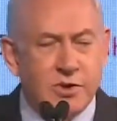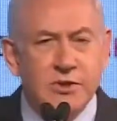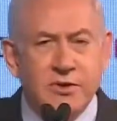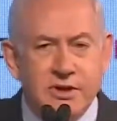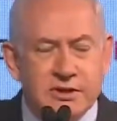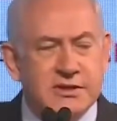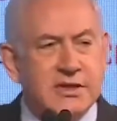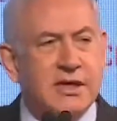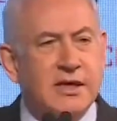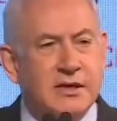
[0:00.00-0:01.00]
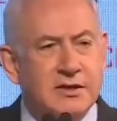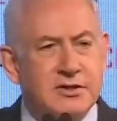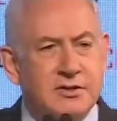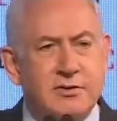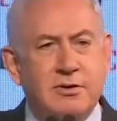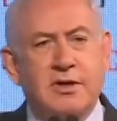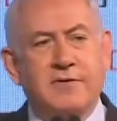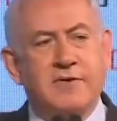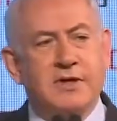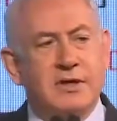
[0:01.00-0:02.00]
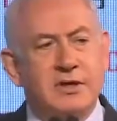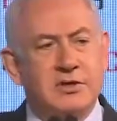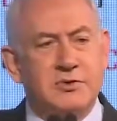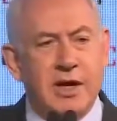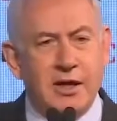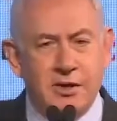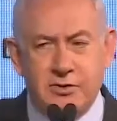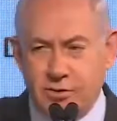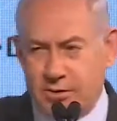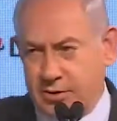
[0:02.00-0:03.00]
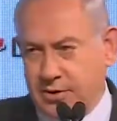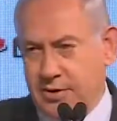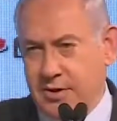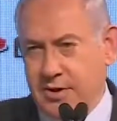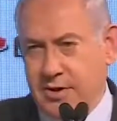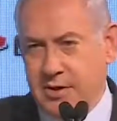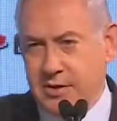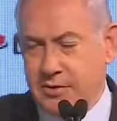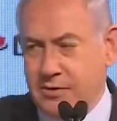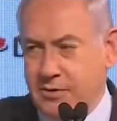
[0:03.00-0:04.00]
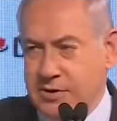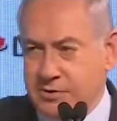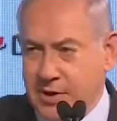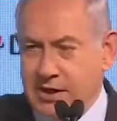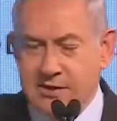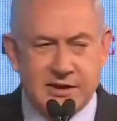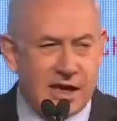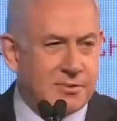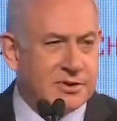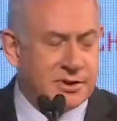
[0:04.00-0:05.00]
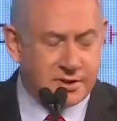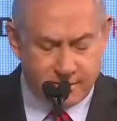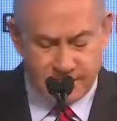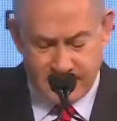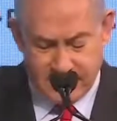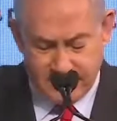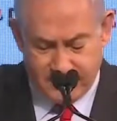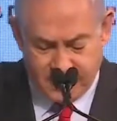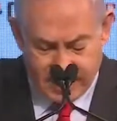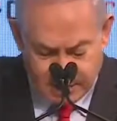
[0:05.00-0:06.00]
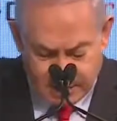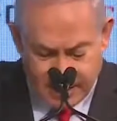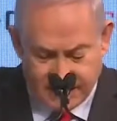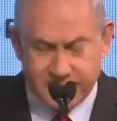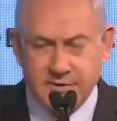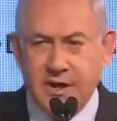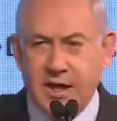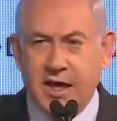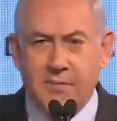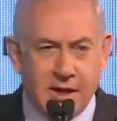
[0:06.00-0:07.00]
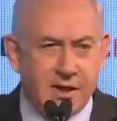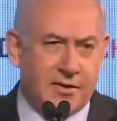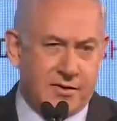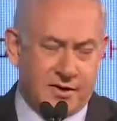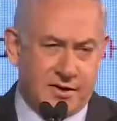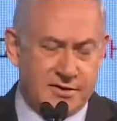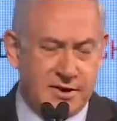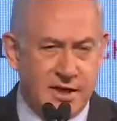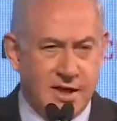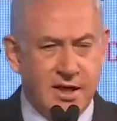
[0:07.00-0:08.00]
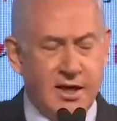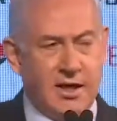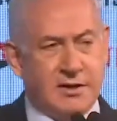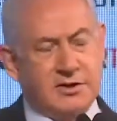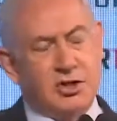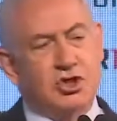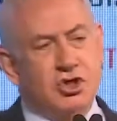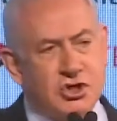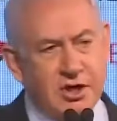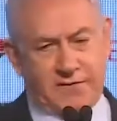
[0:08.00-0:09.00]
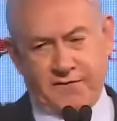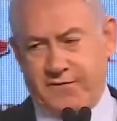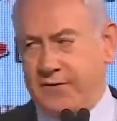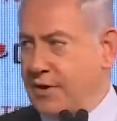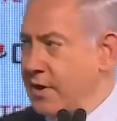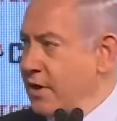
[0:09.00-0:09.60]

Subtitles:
What you can see in the story of the Israeli door to Israeli cybersecurity for aircraft and many other things is a shift